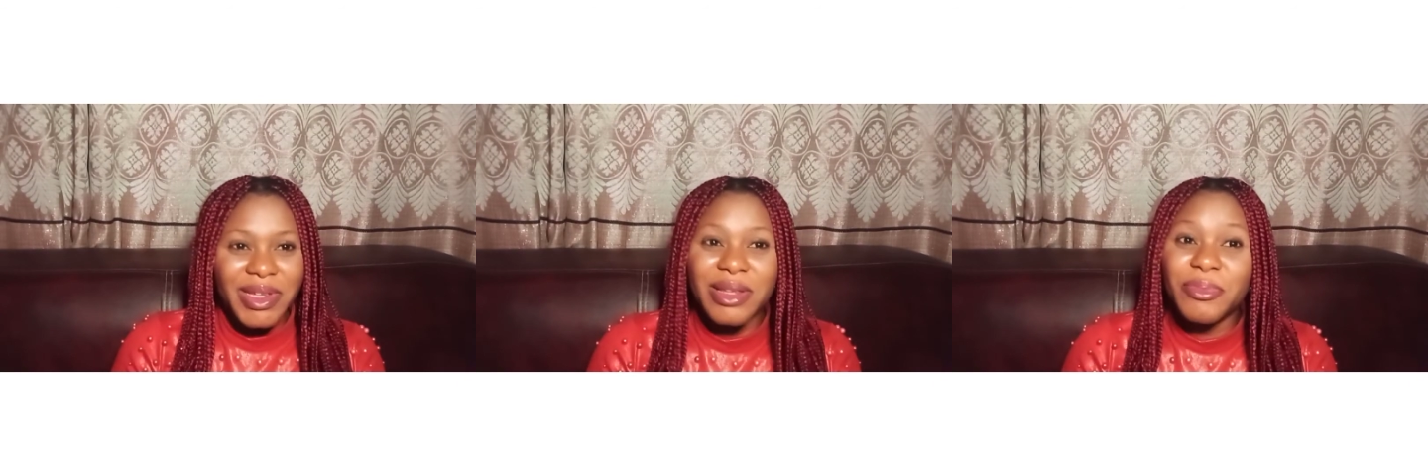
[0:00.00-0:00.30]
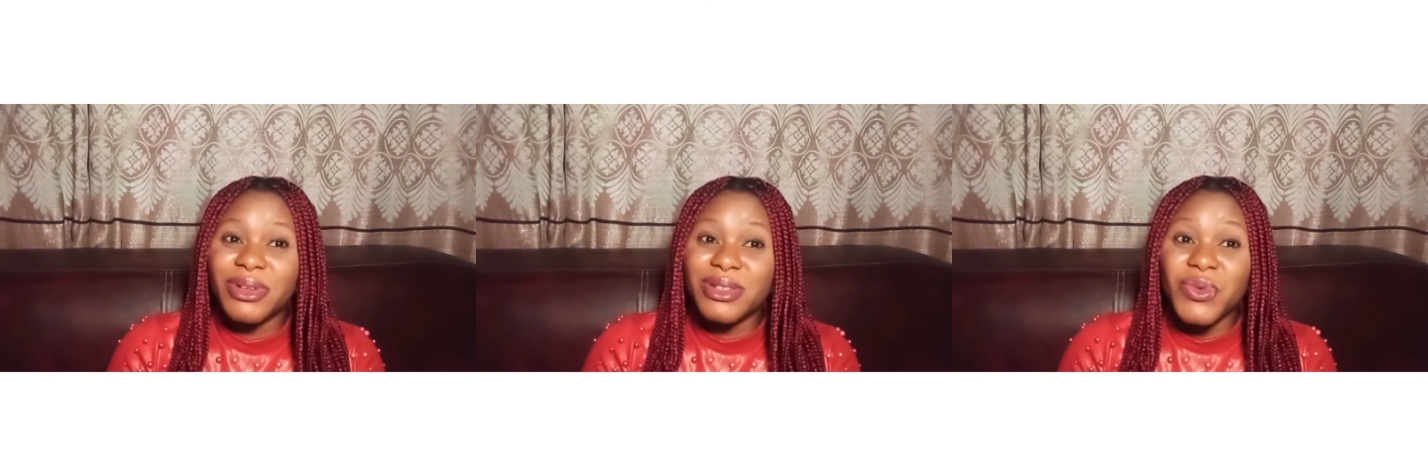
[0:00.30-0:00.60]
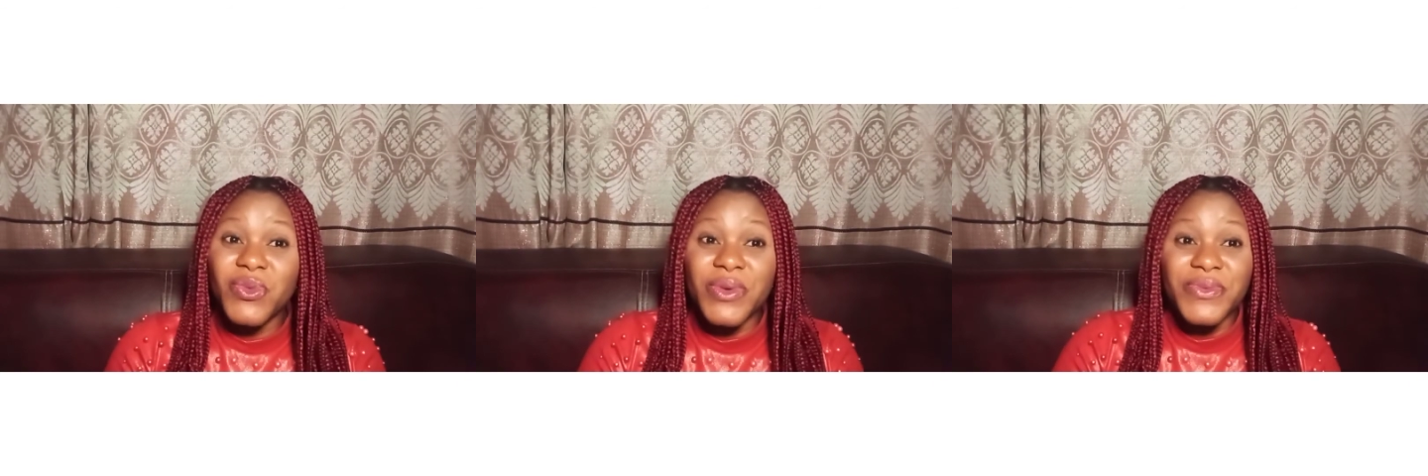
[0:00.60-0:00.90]
the person
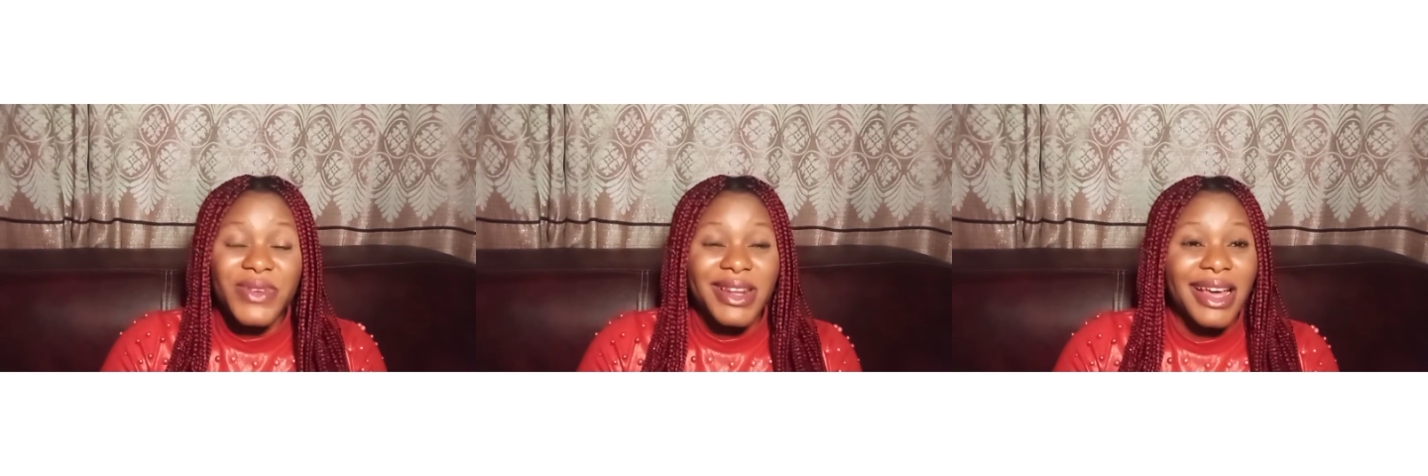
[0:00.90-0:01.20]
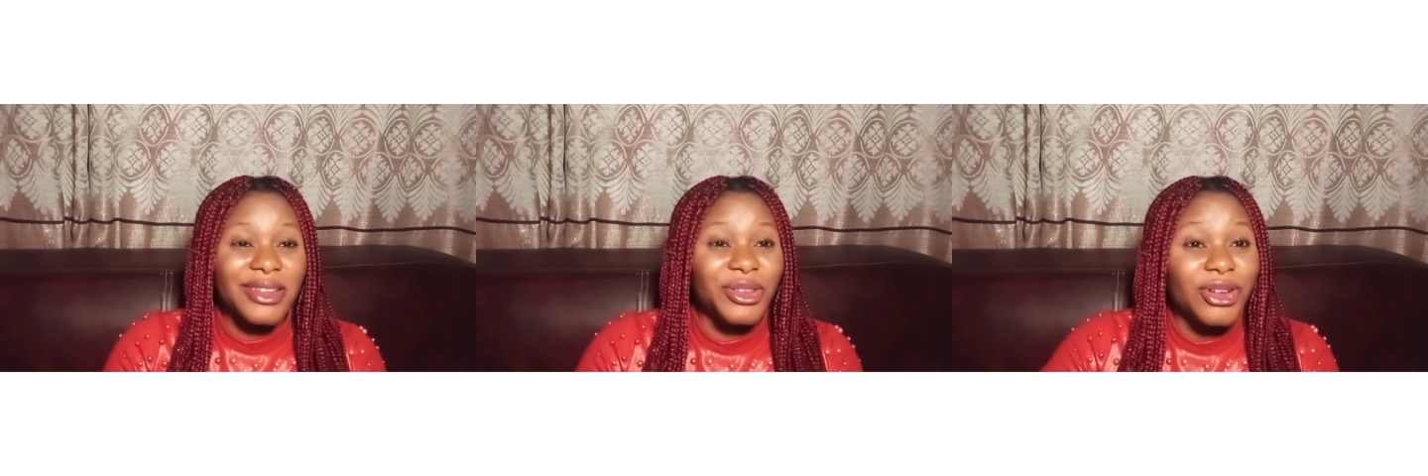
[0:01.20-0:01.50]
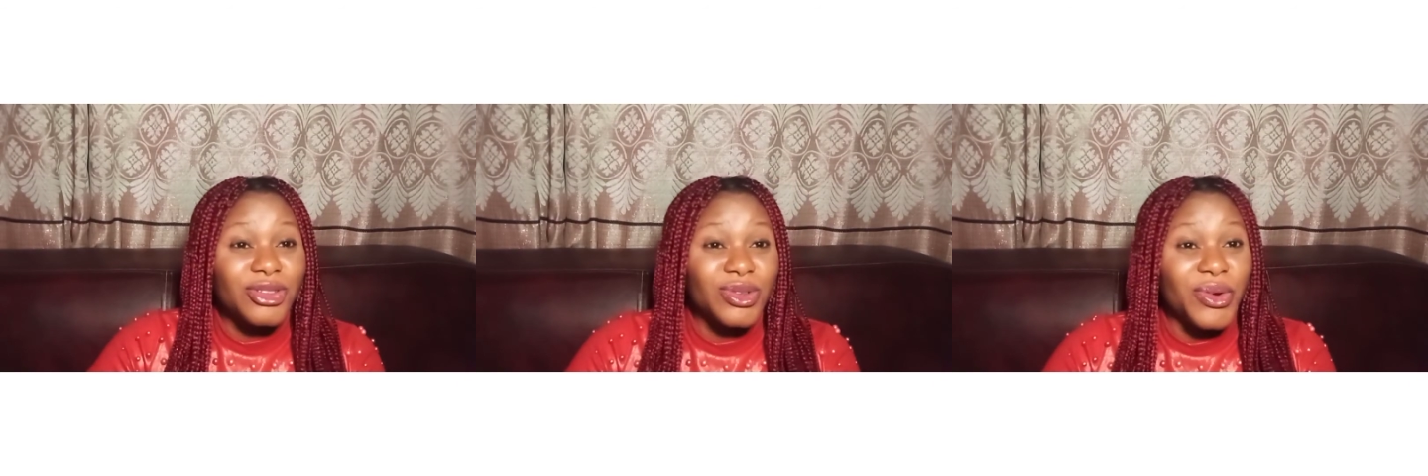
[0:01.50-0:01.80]
will feel like
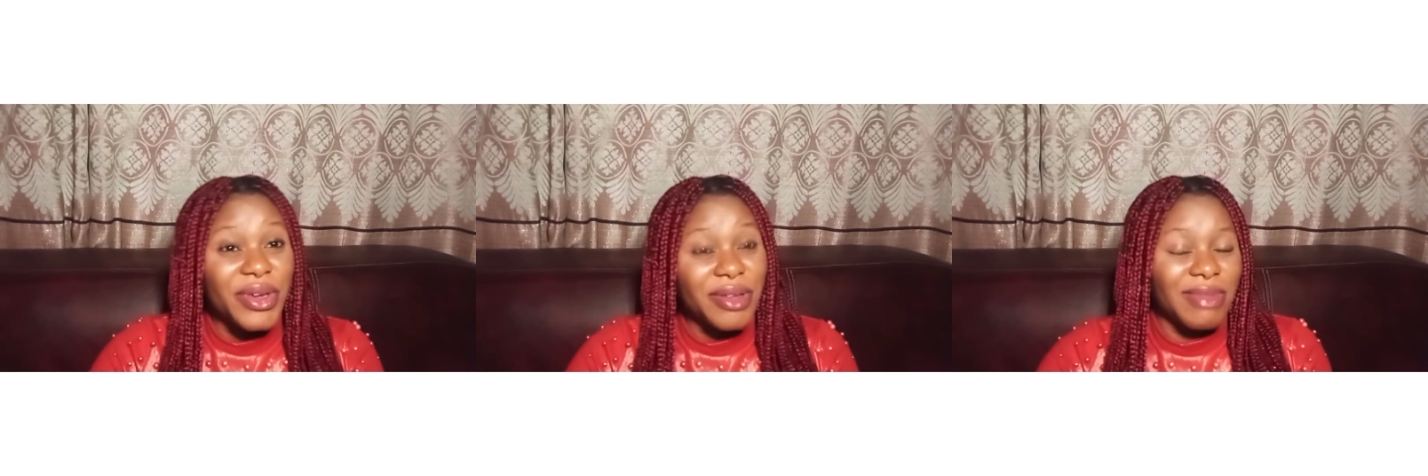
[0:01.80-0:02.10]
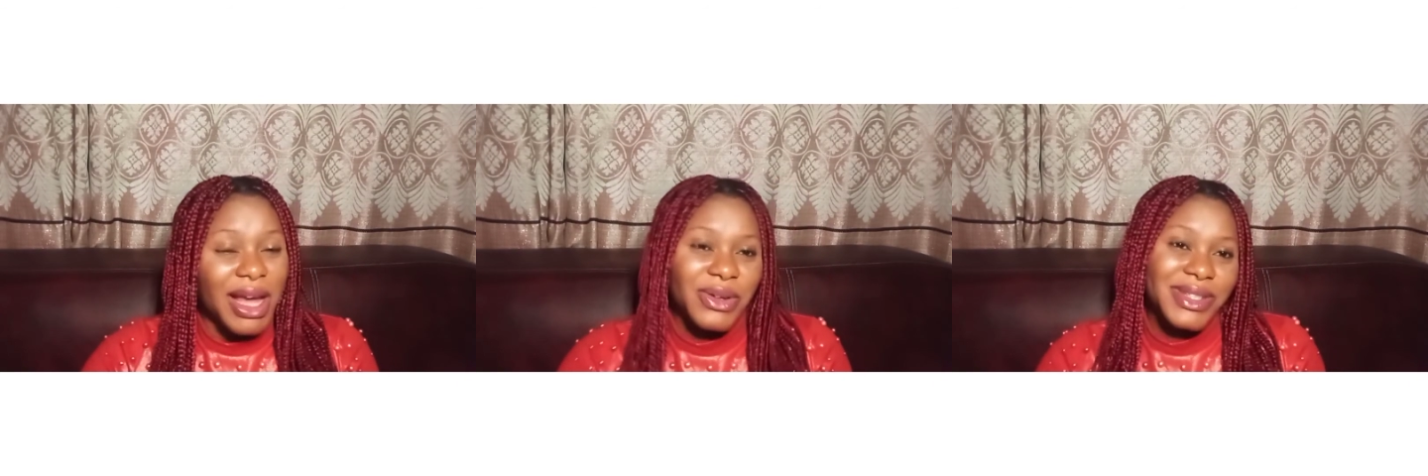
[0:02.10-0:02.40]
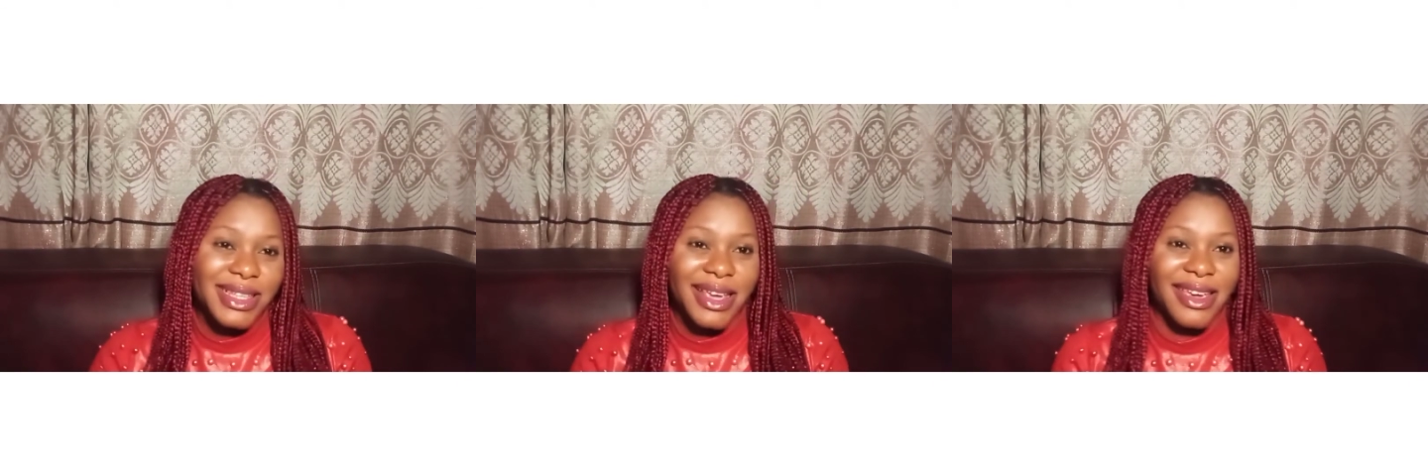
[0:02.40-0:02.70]
not going out
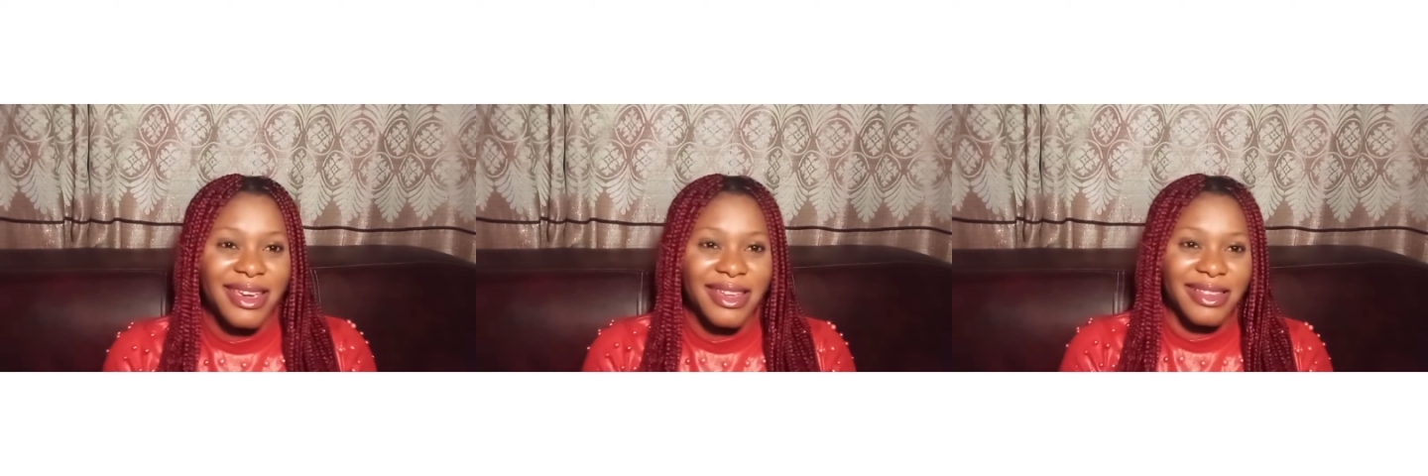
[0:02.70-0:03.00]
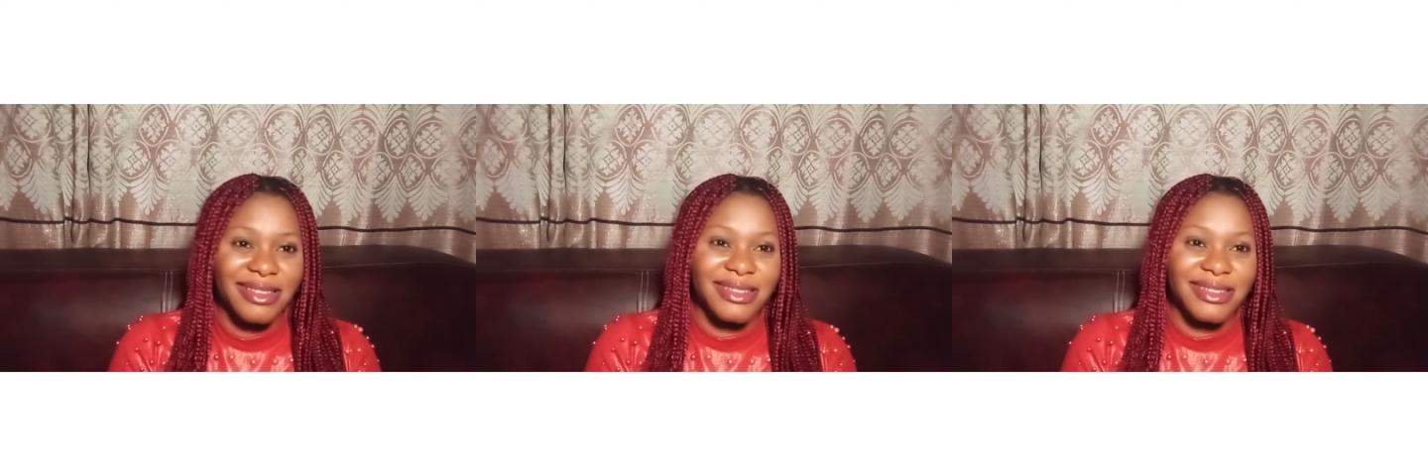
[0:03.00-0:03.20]
again.